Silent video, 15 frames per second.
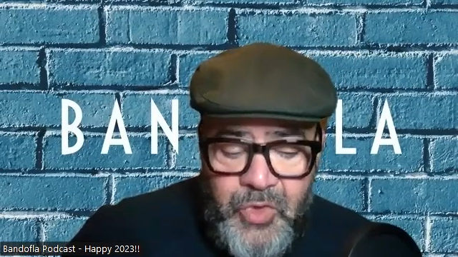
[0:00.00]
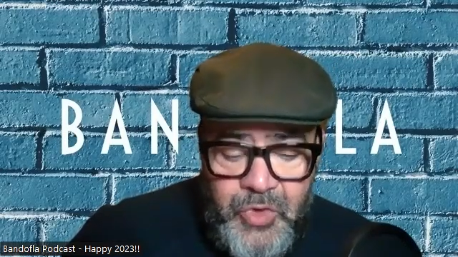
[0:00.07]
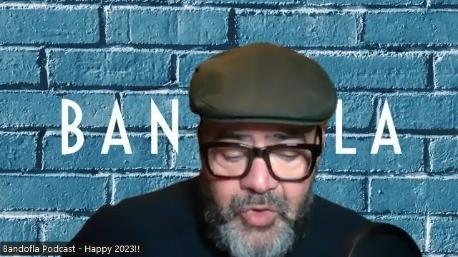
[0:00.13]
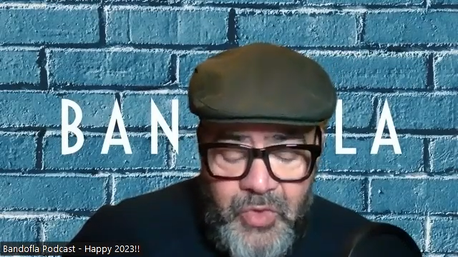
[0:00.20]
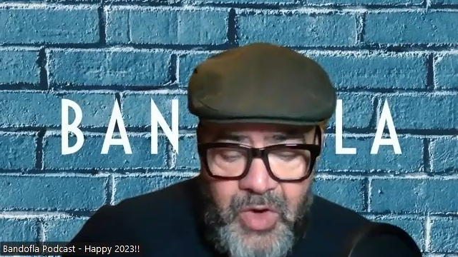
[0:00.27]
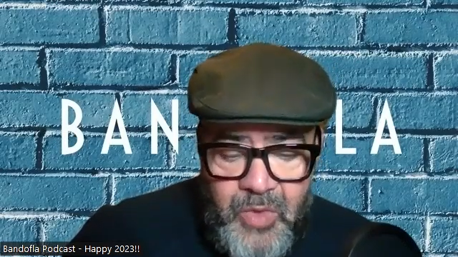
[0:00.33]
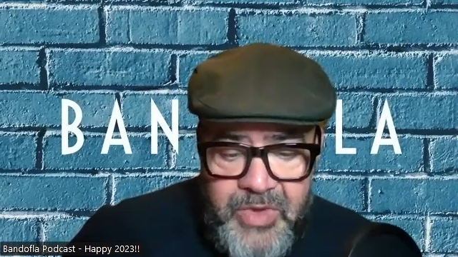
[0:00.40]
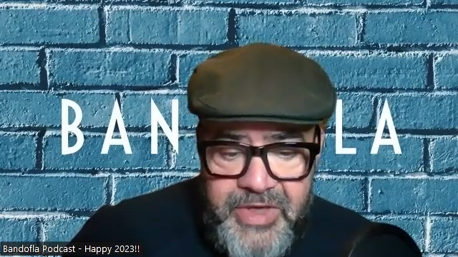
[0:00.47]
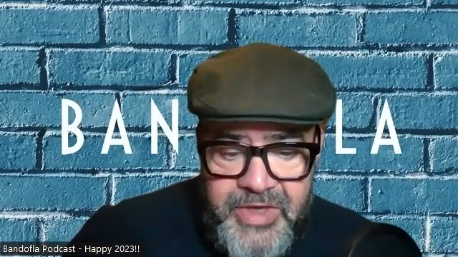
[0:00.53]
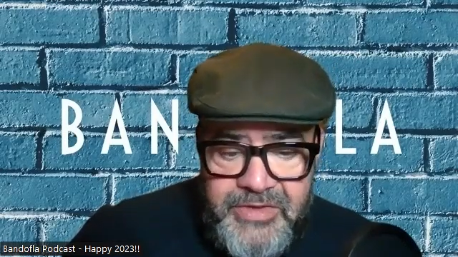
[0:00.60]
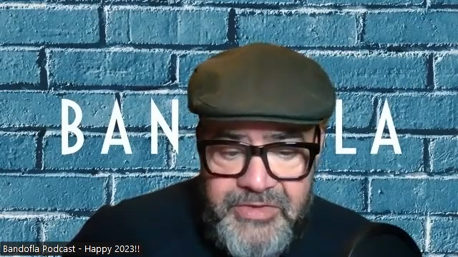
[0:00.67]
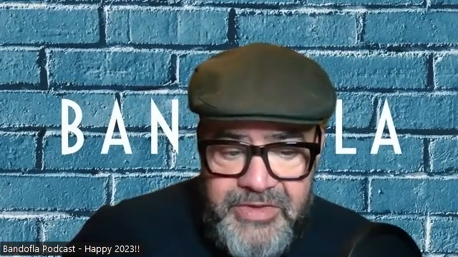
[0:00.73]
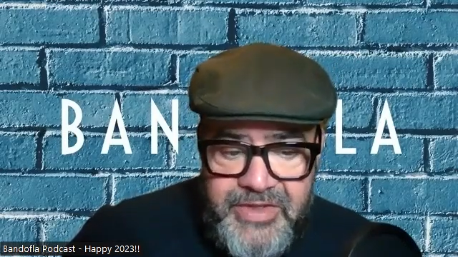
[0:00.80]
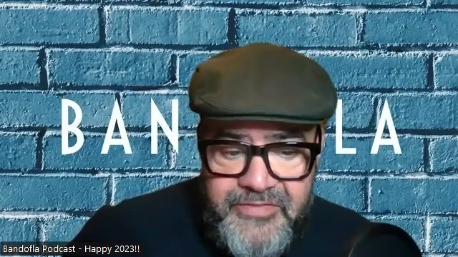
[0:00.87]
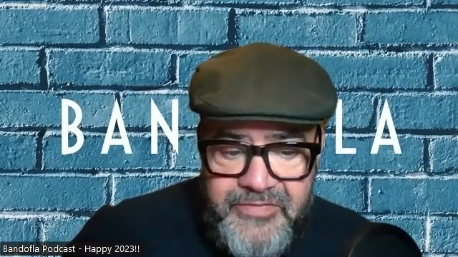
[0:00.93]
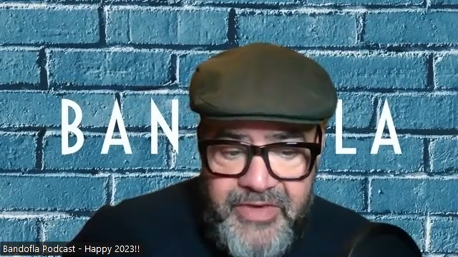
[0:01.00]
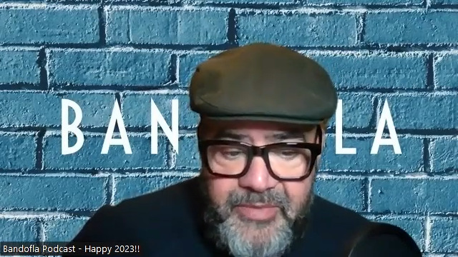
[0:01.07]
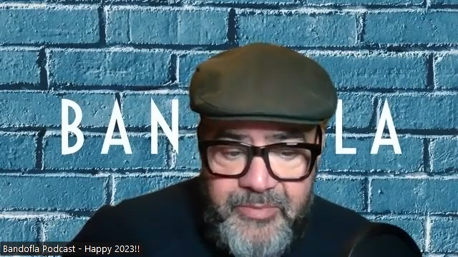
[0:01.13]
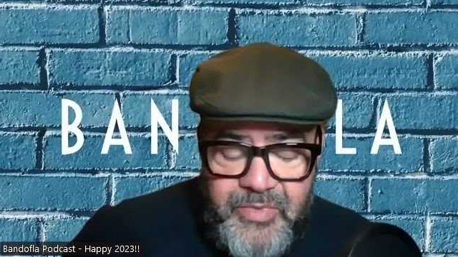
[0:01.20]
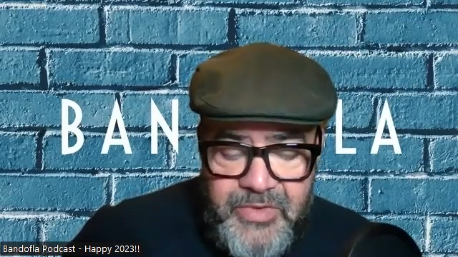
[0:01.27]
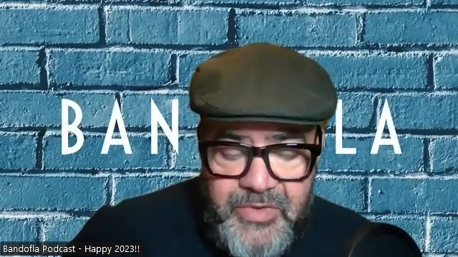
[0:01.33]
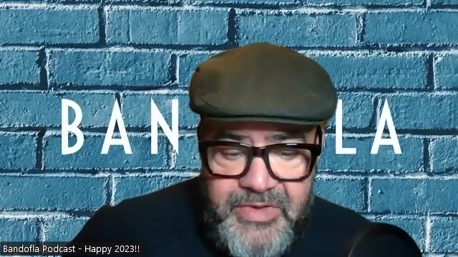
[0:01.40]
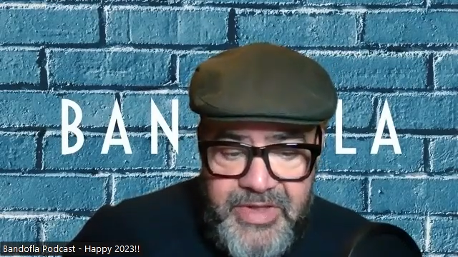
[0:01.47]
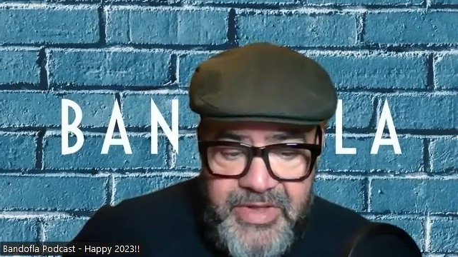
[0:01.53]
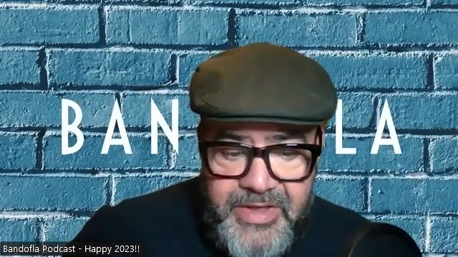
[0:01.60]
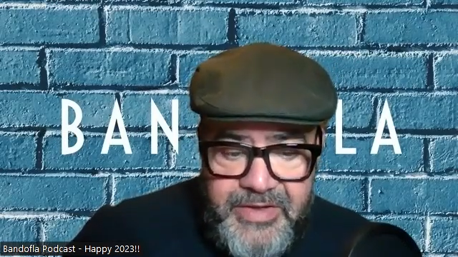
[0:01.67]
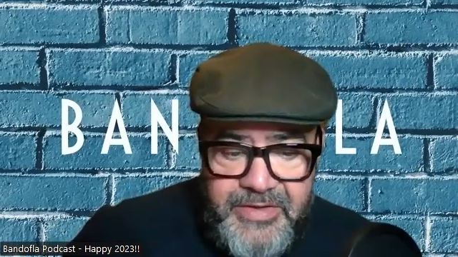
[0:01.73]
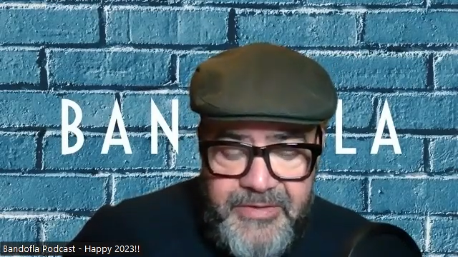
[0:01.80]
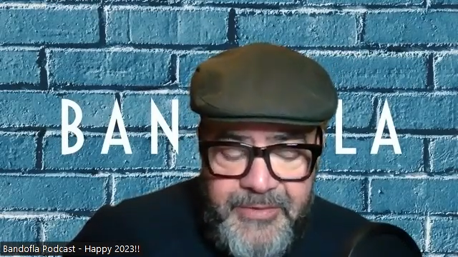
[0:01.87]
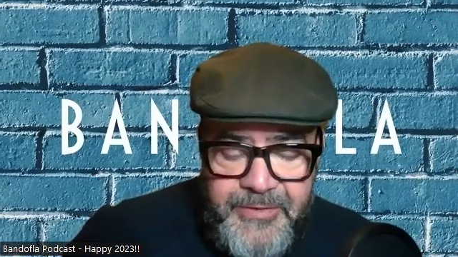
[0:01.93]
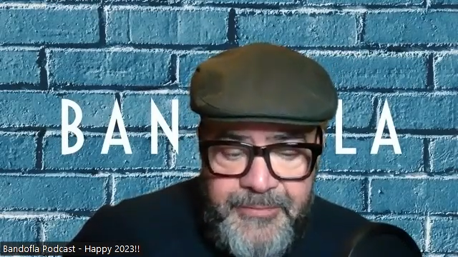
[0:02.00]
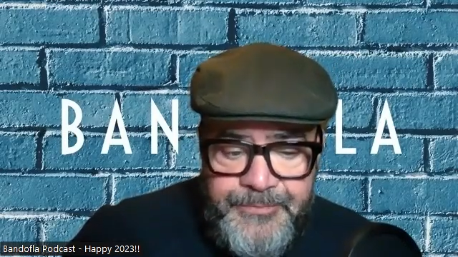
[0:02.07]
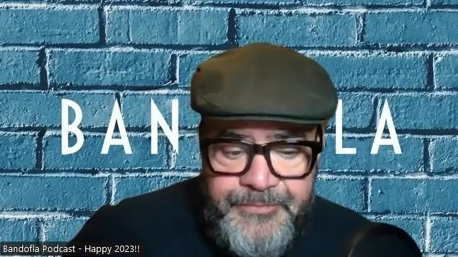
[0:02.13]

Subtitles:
who are willing to give up their